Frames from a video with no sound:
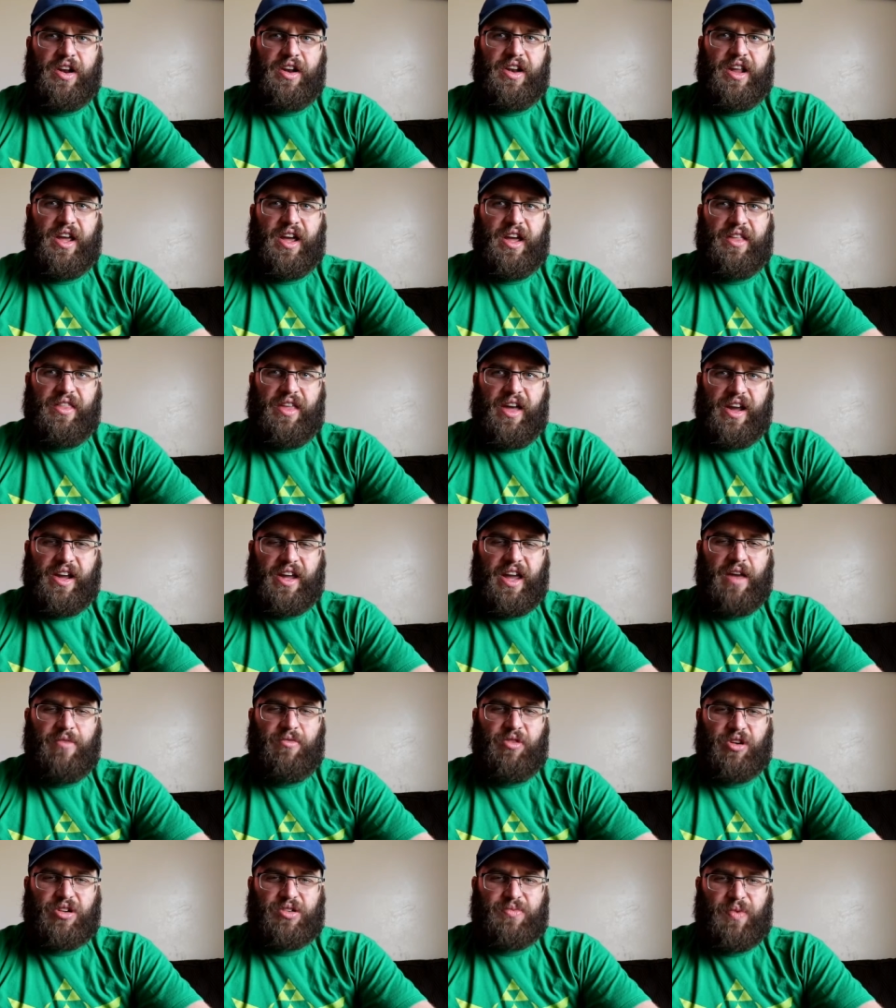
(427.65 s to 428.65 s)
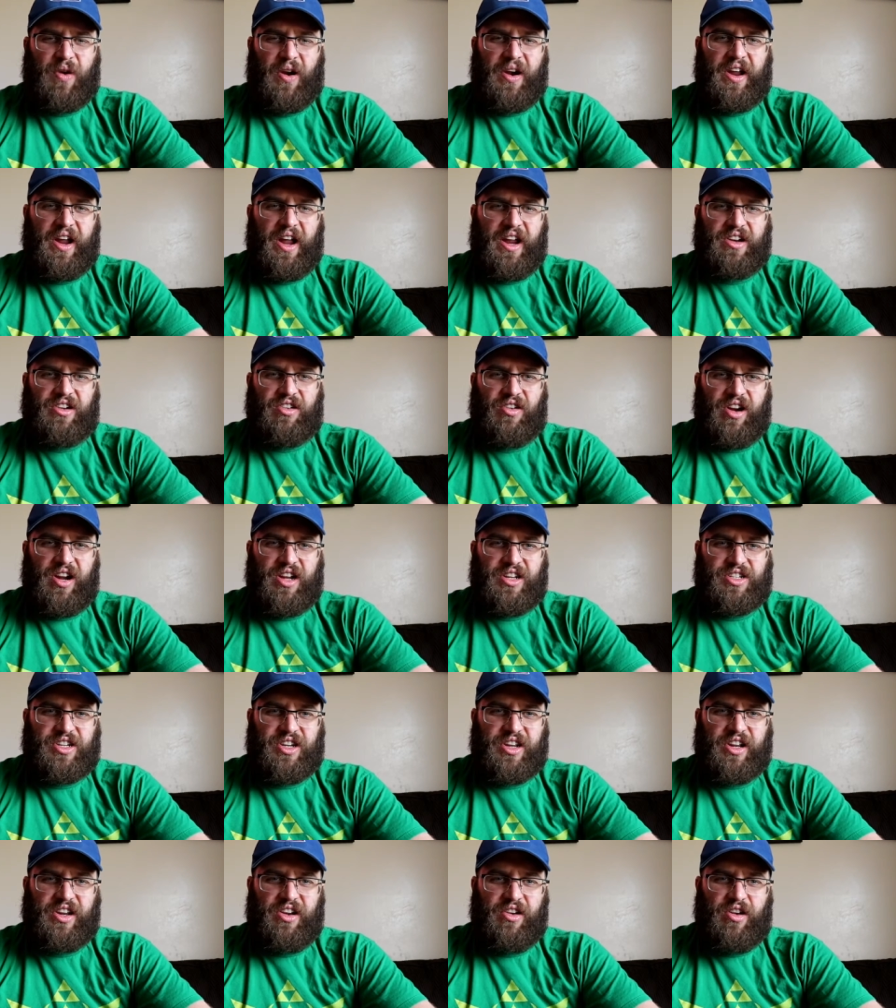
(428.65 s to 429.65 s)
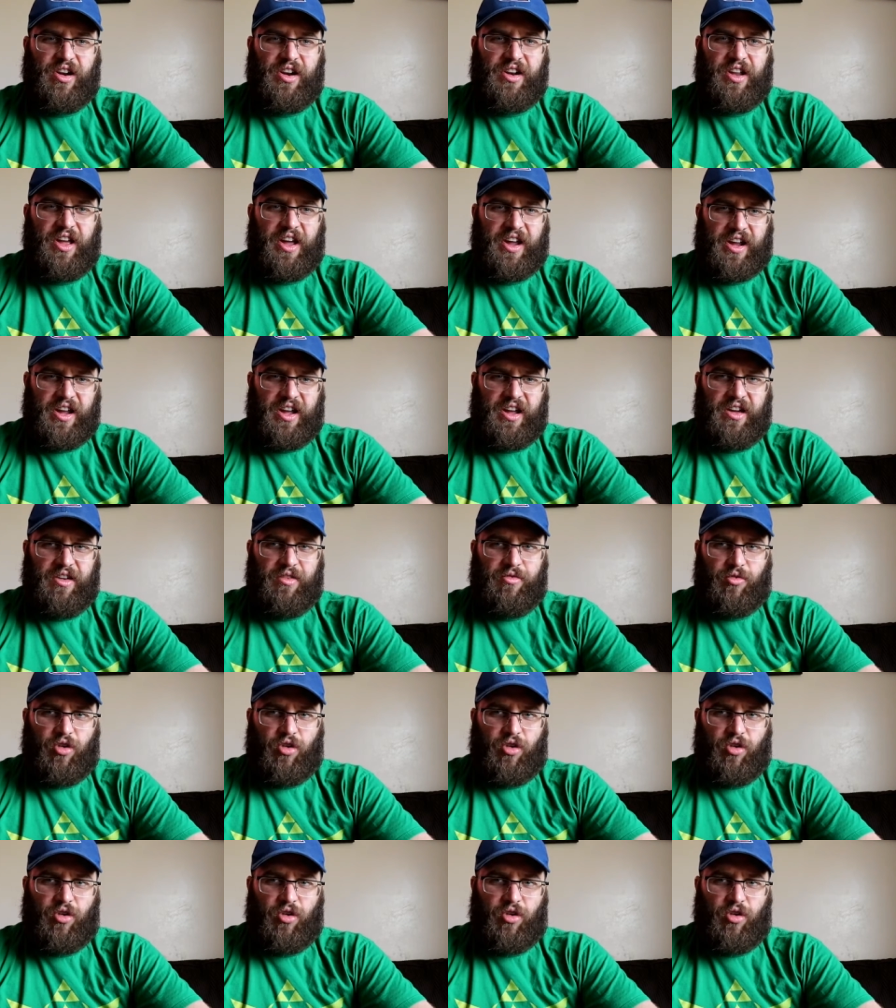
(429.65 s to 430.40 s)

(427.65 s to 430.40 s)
and that game looks pretty interesting. You're in like a